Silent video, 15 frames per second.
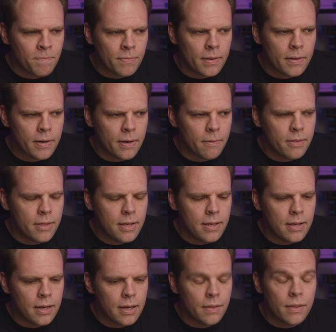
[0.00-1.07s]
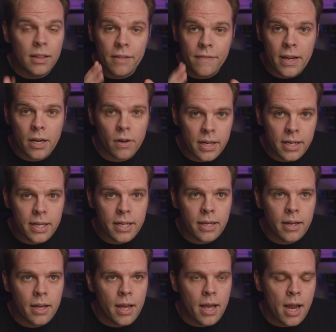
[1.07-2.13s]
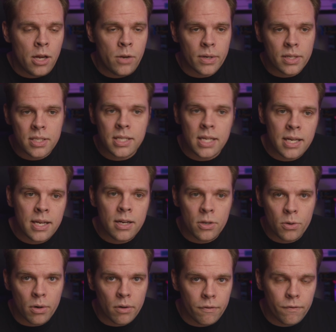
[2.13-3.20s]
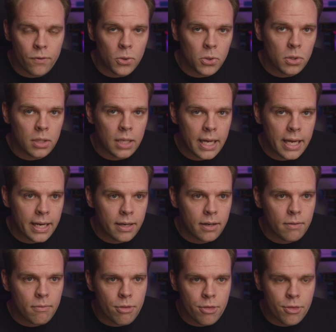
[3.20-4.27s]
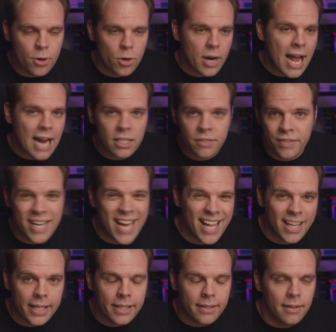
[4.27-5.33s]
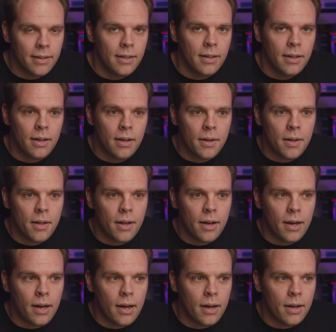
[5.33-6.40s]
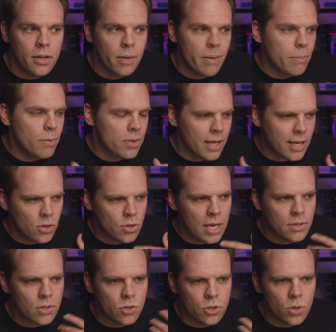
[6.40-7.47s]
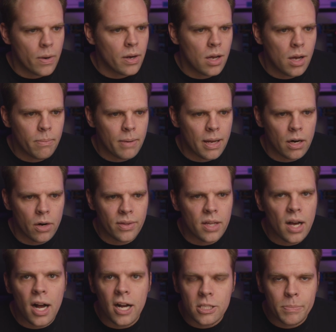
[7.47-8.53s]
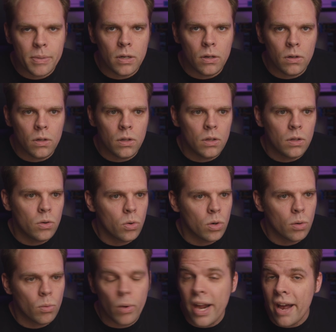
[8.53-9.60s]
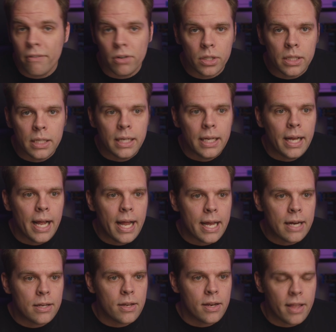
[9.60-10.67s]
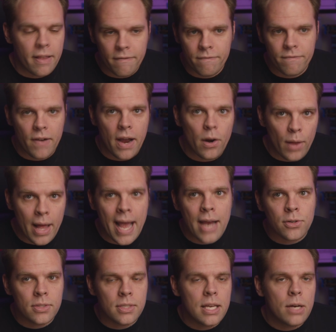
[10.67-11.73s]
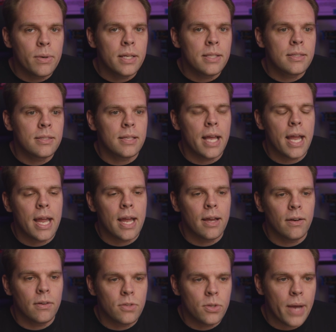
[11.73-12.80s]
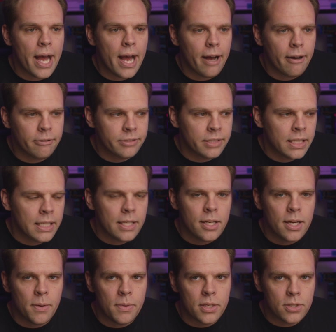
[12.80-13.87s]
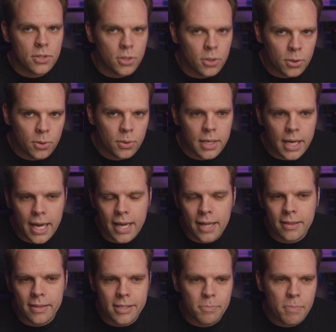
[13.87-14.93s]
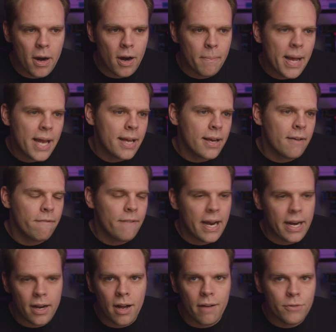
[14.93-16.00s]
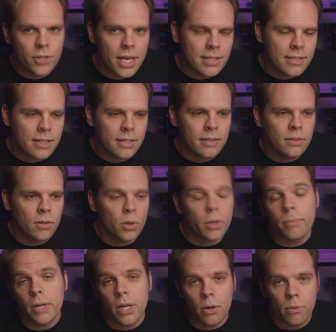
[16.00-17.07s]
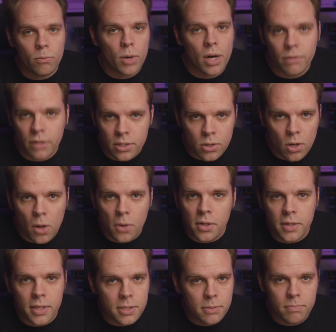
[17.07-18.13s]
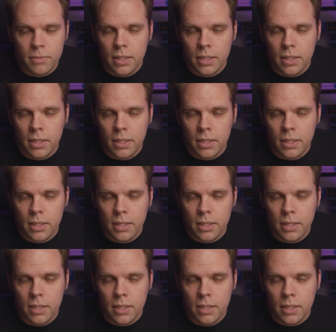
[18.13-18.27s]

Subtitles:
the cliffhanger ending and you extend it into a full like third act finale, maybe with like Jason showing up, I don't know, at the hospital or whatever, and you get a final action sequence, and you have this dude and this paramedic fighting off Jason, or whatever he's called in this